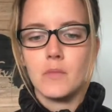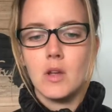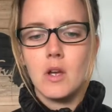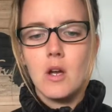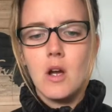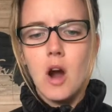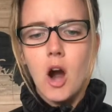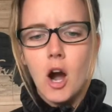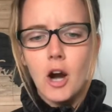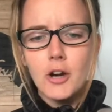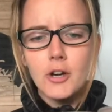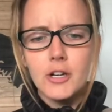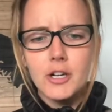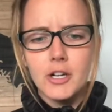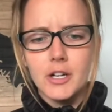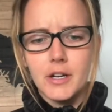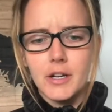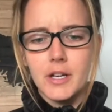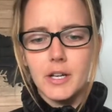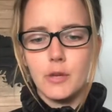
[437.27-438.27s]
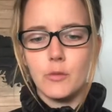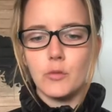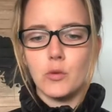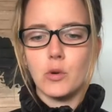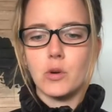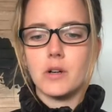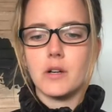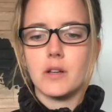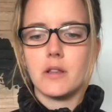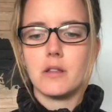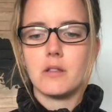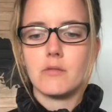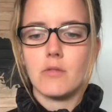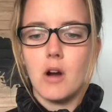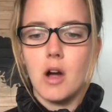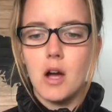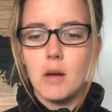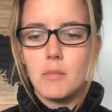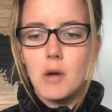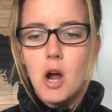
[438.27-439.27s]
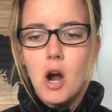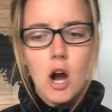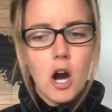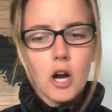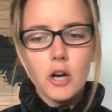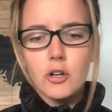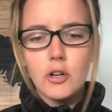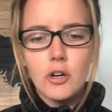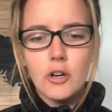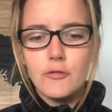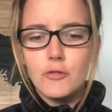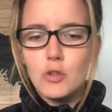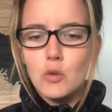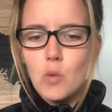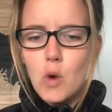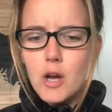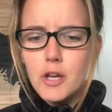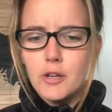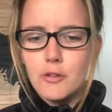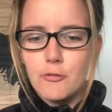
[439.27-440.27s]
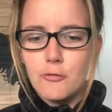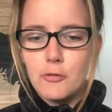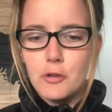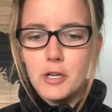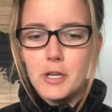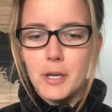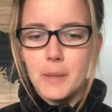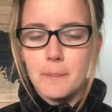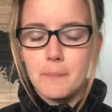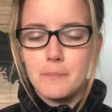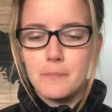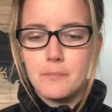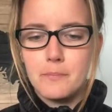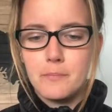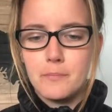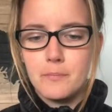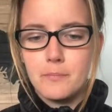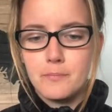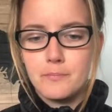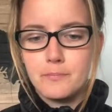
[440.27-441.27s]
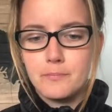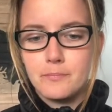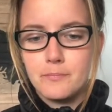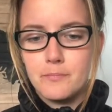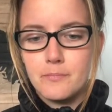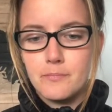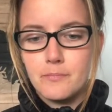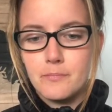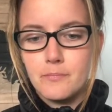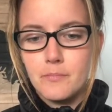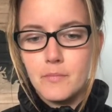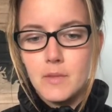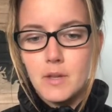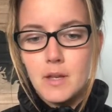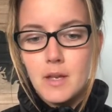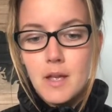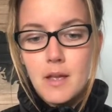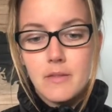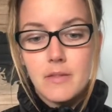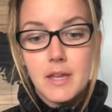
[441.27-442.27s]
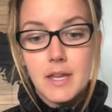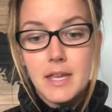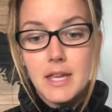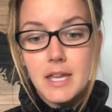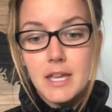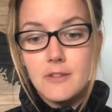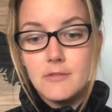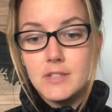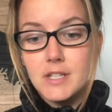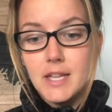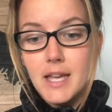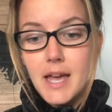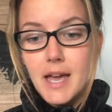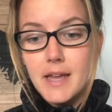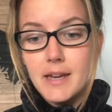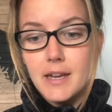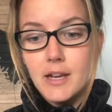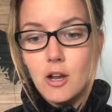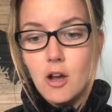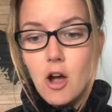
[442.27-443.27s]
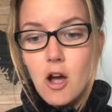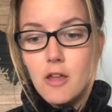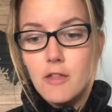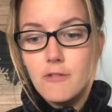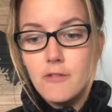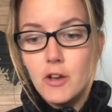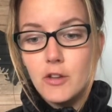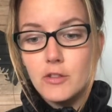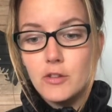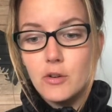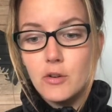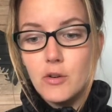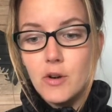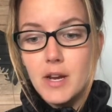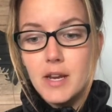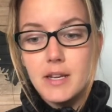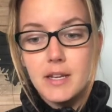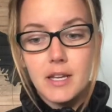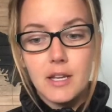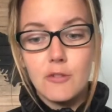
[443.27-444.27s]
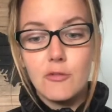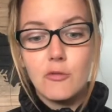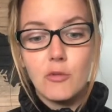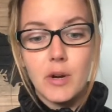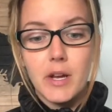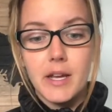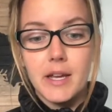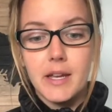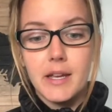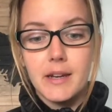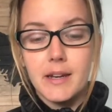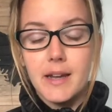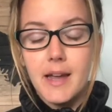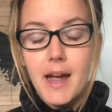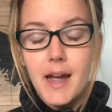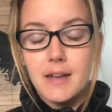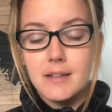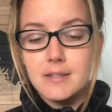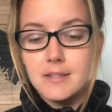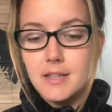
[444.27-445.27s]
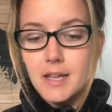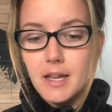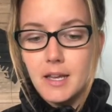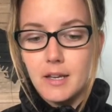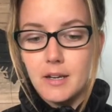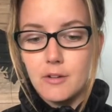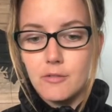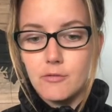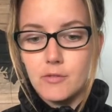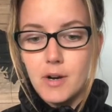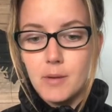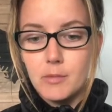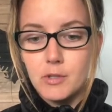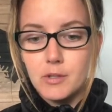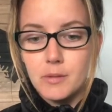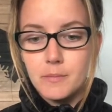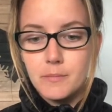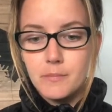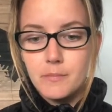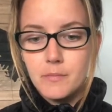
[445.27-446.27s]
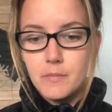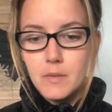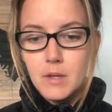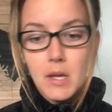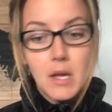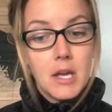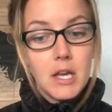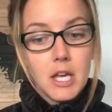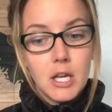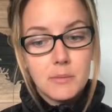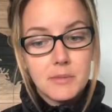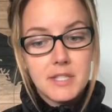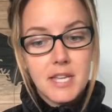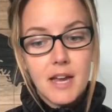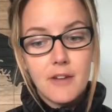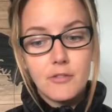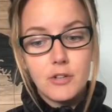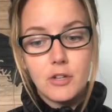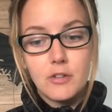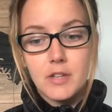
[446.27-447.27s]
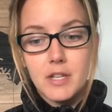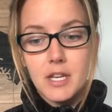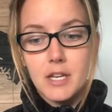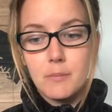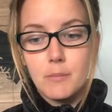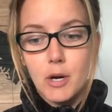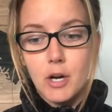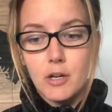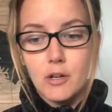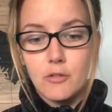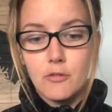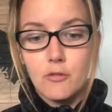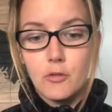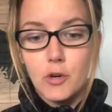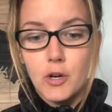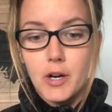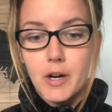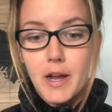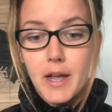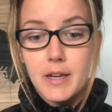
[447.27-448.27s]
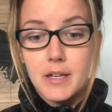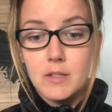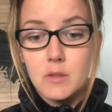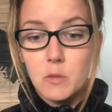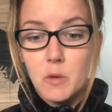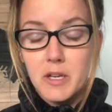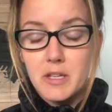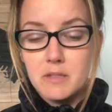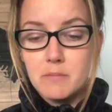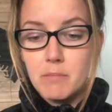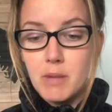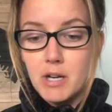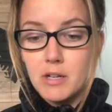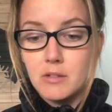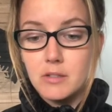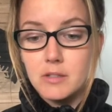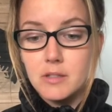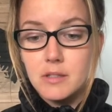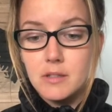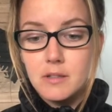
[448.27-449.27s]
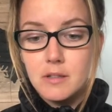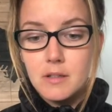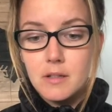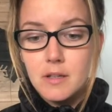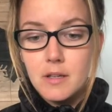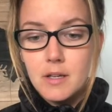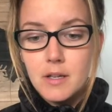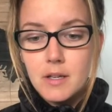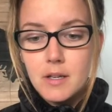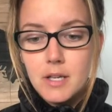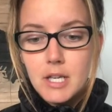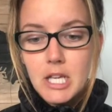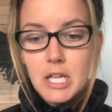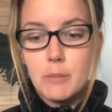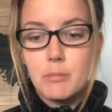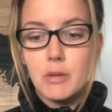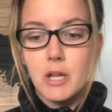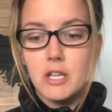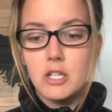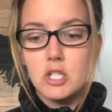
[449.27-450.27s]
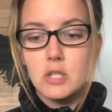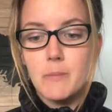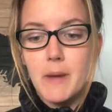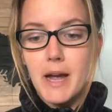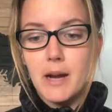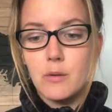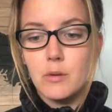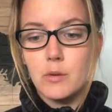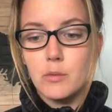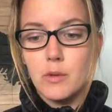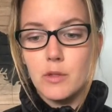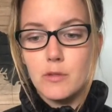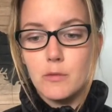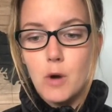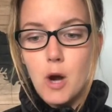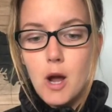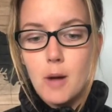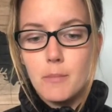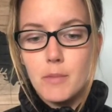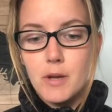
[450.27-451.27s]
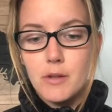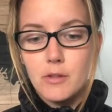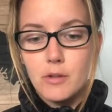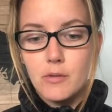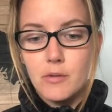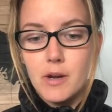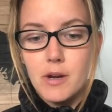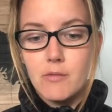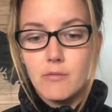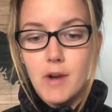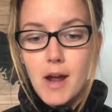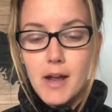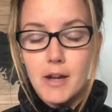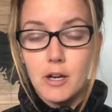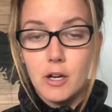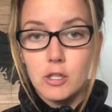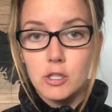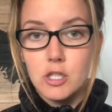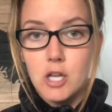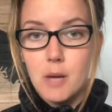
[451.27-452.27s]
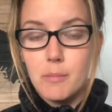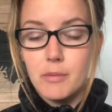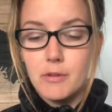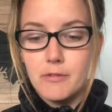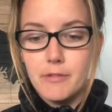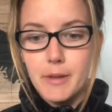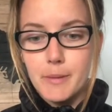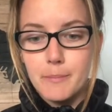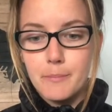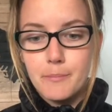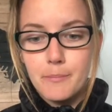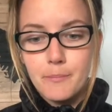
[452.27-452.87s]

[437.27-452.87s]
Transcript: "Harder!" he roared at Throb. "Harder if you want your freedom!" They heaved again, and Goth felt the grate give way in a cascade of rubble. It was heavier than he'd bargained for, and his wings buckled. He plunged backward with Throb, the grate riding on top of them.